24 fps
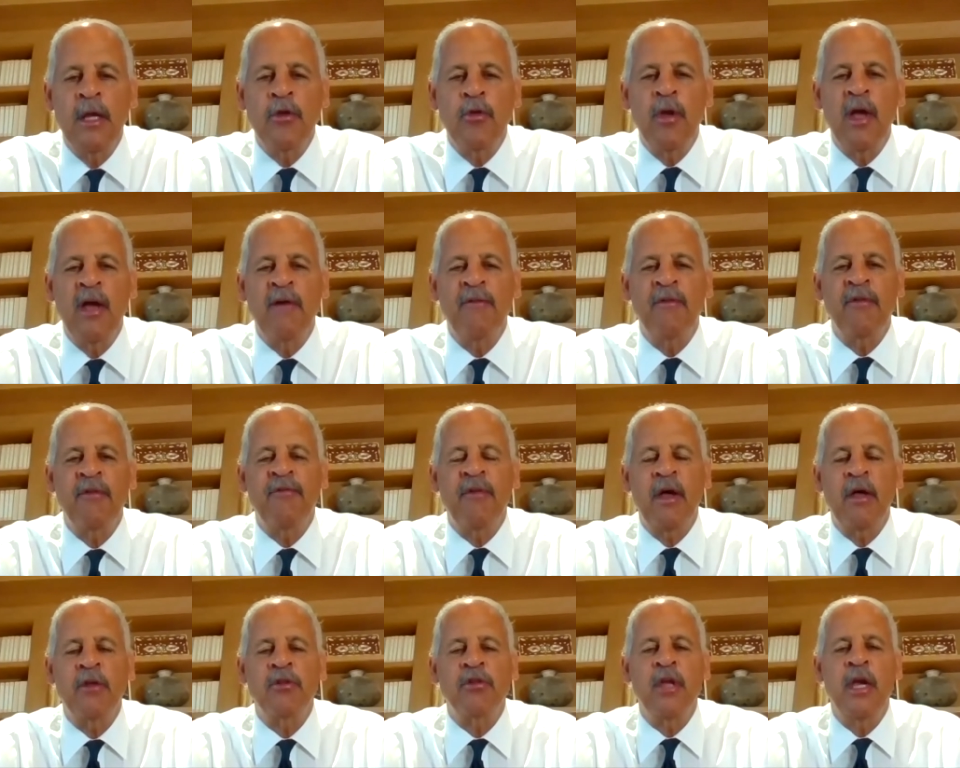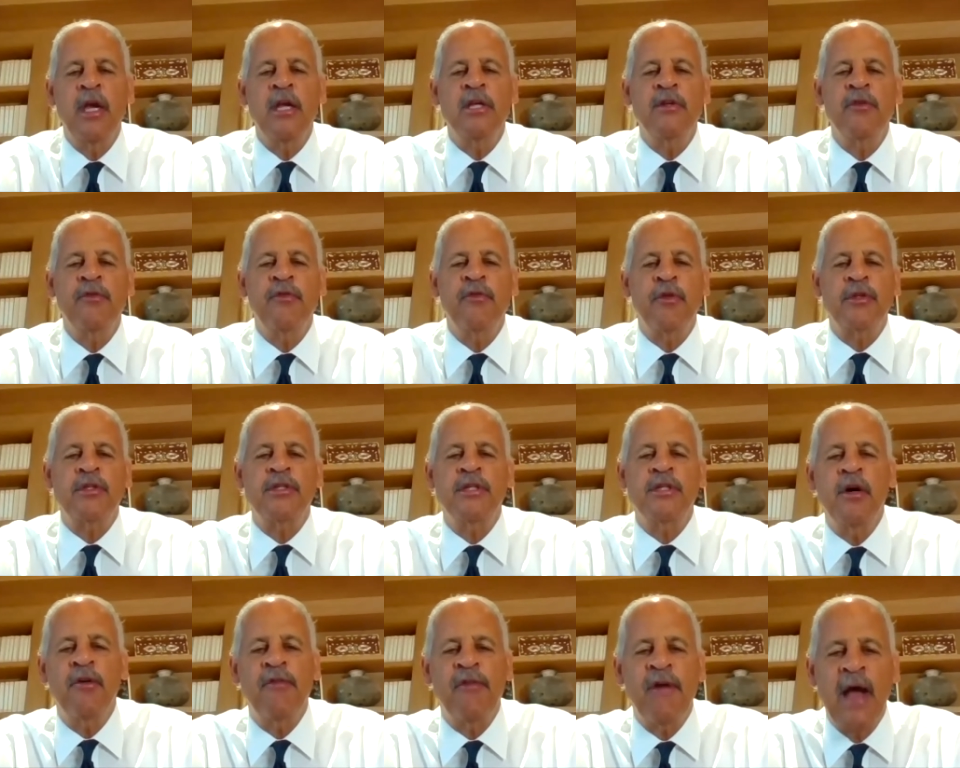and you have a foundation for
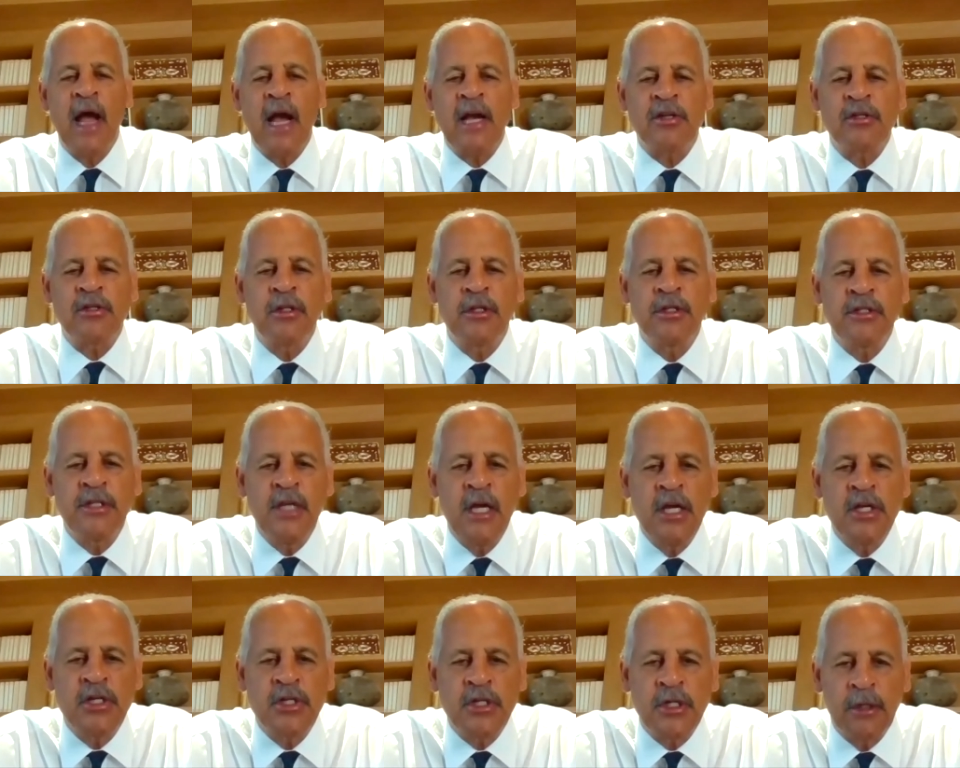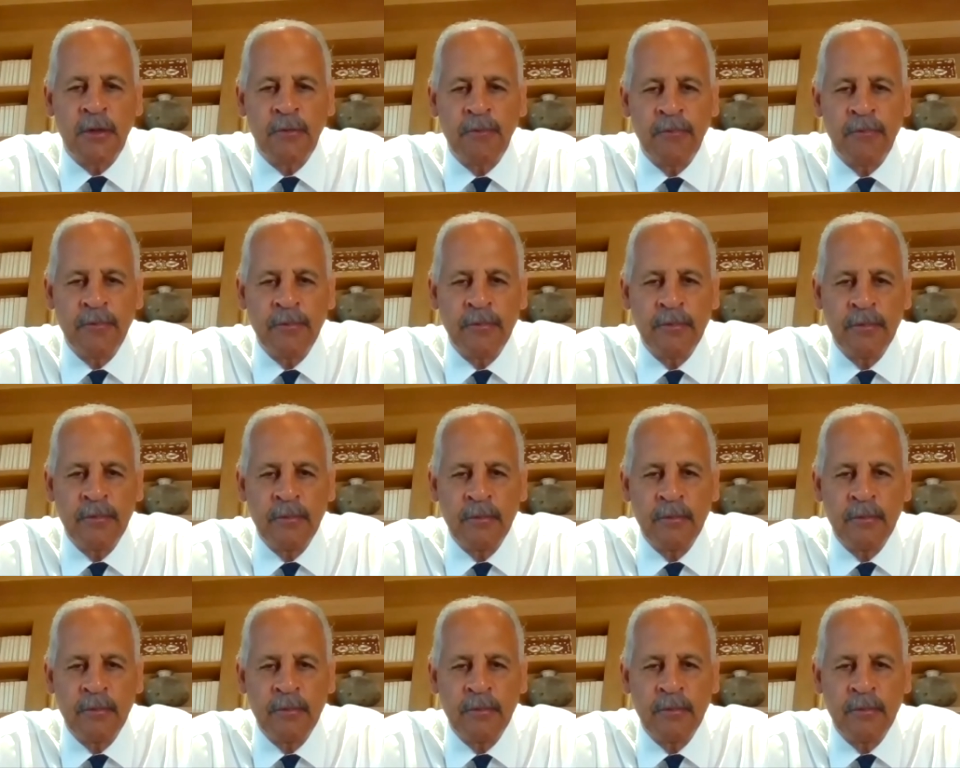self-actualization.